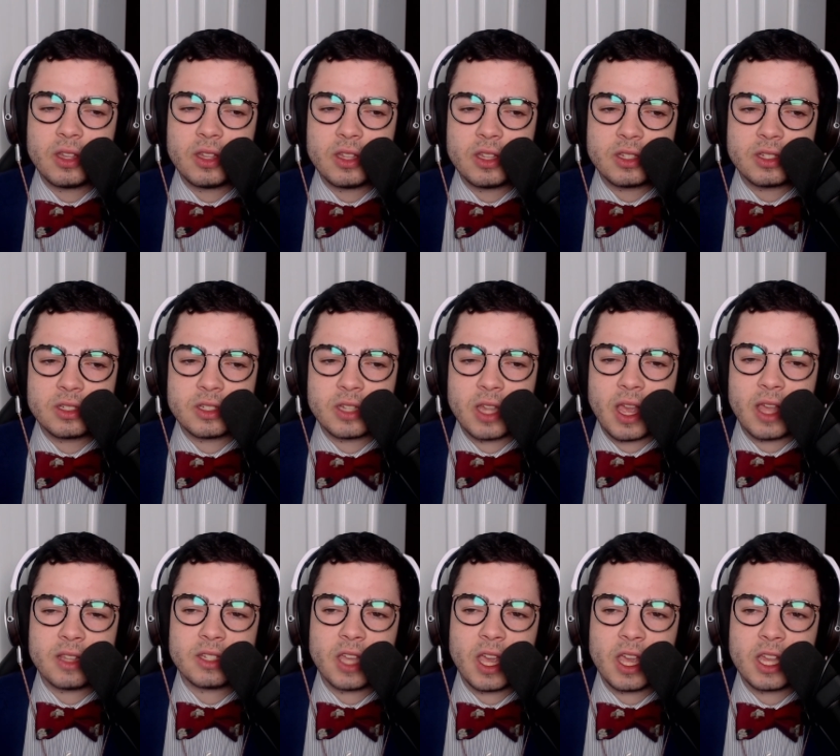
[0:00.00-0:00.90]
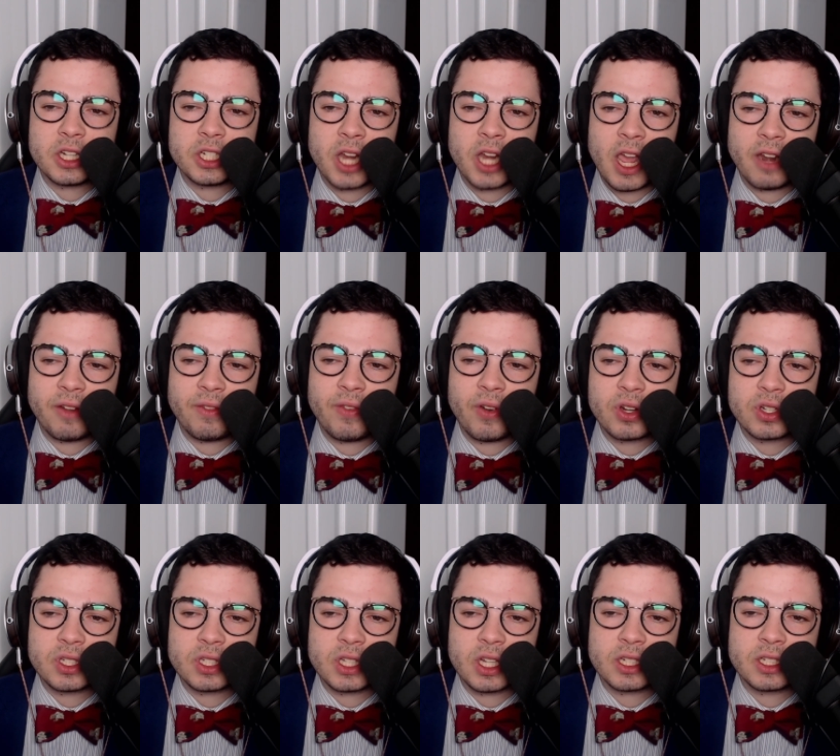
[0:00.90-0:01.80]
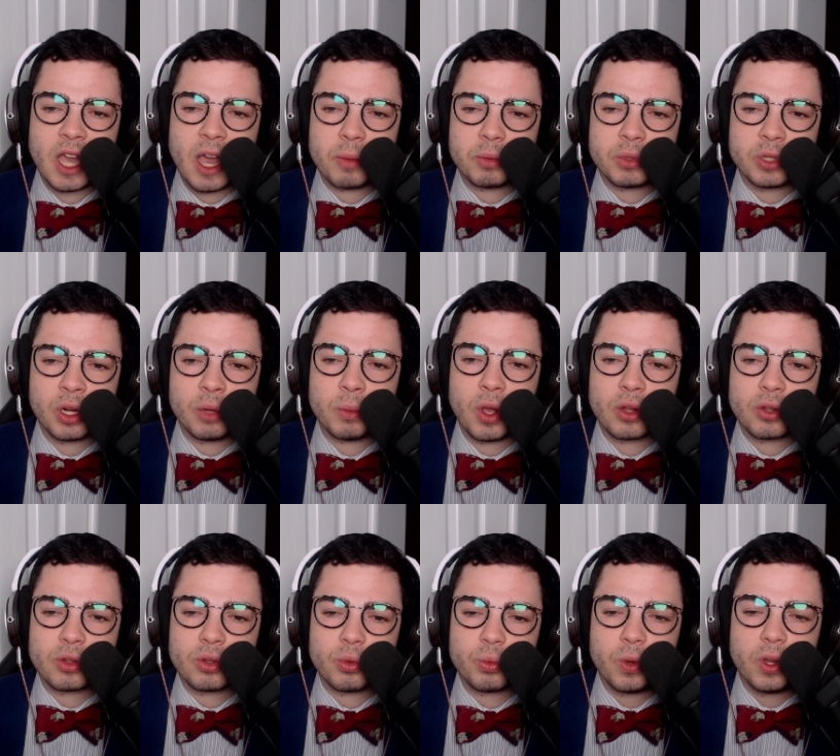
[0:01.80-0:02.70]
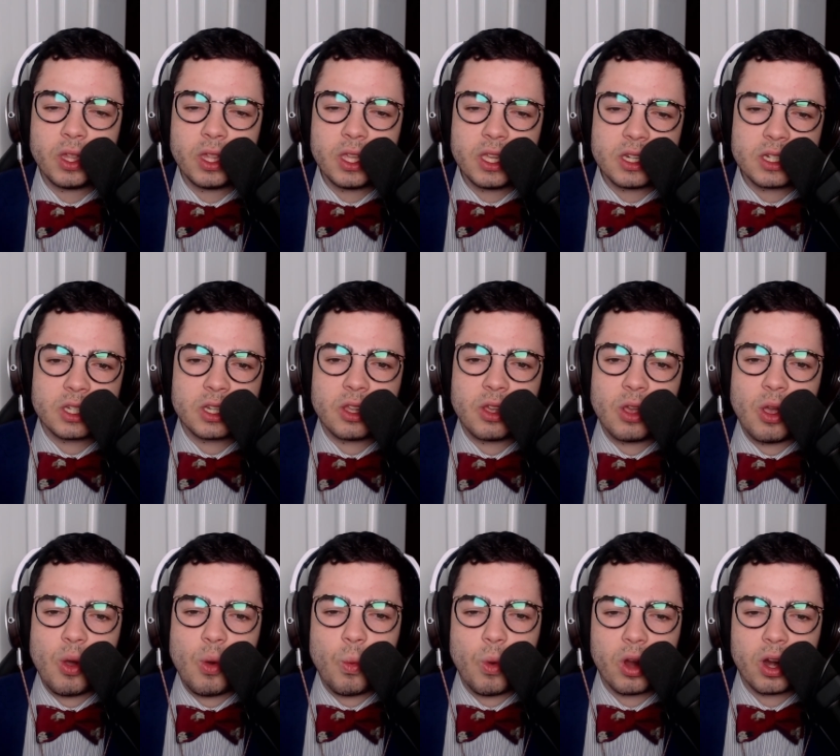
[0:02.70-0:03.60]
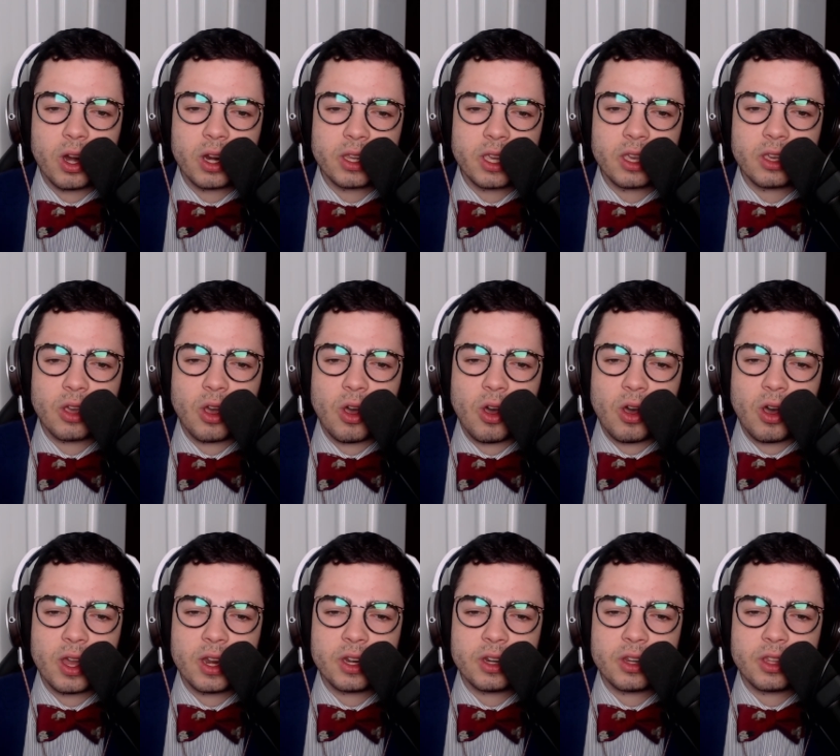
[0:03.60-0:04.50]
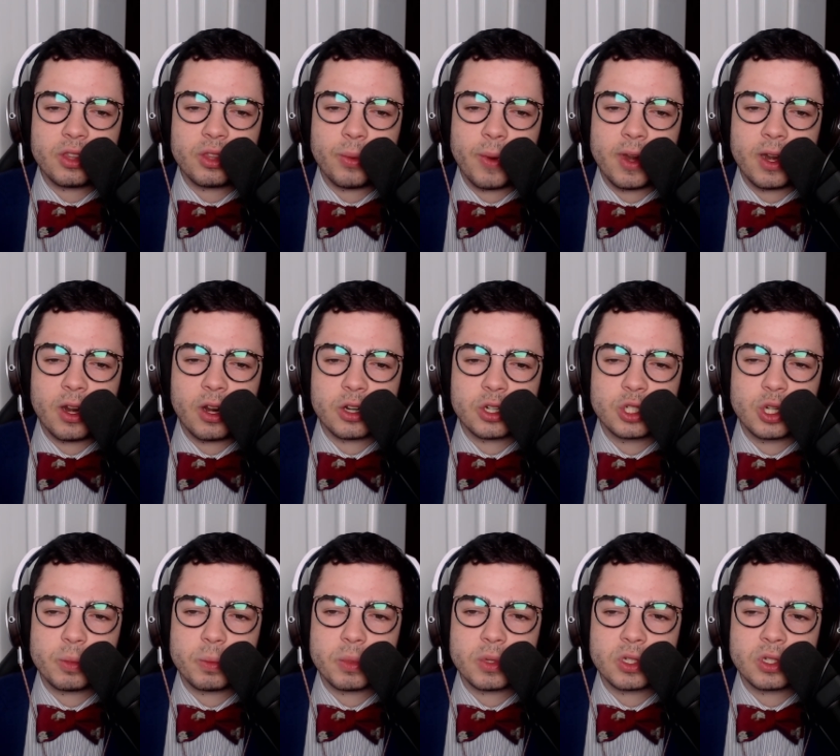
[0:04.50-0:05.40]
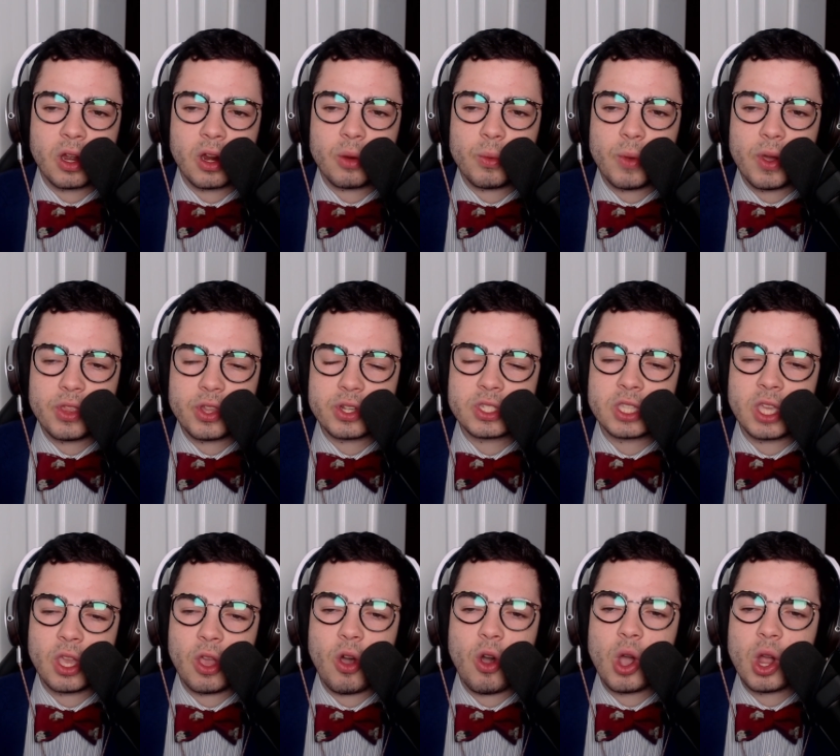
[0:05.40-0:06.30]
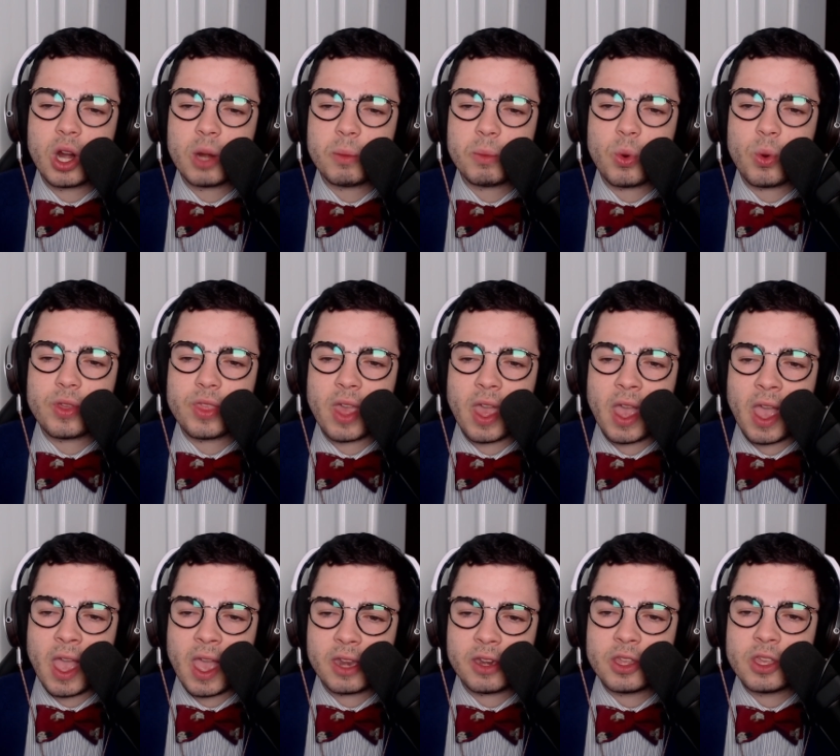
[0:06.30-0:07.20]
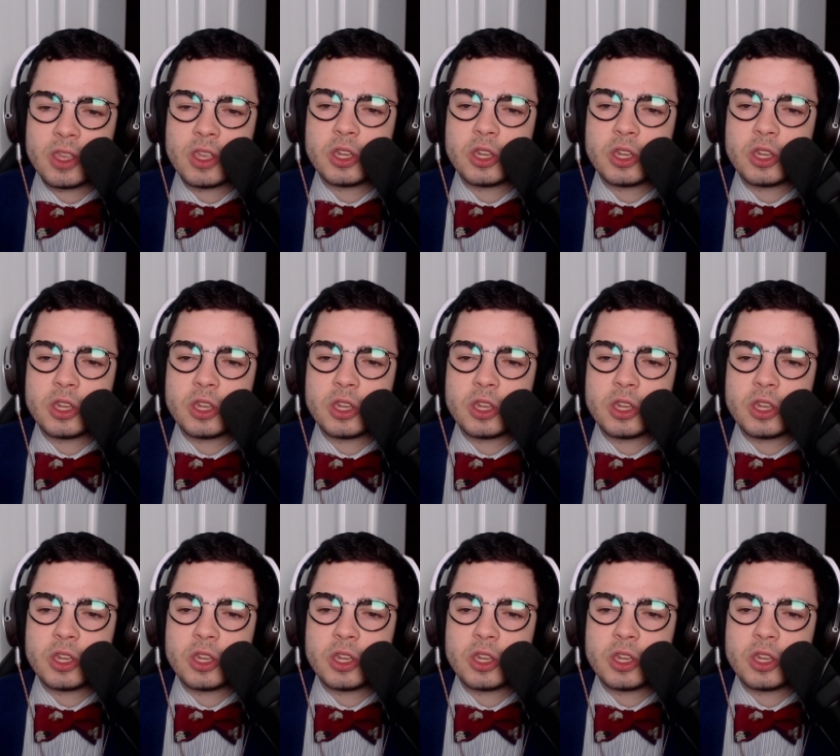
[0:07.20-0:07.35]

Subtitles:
sends Edge head first in the top turnbuckle. Really working on the Rated R superstar. Whether it's the arm or the head.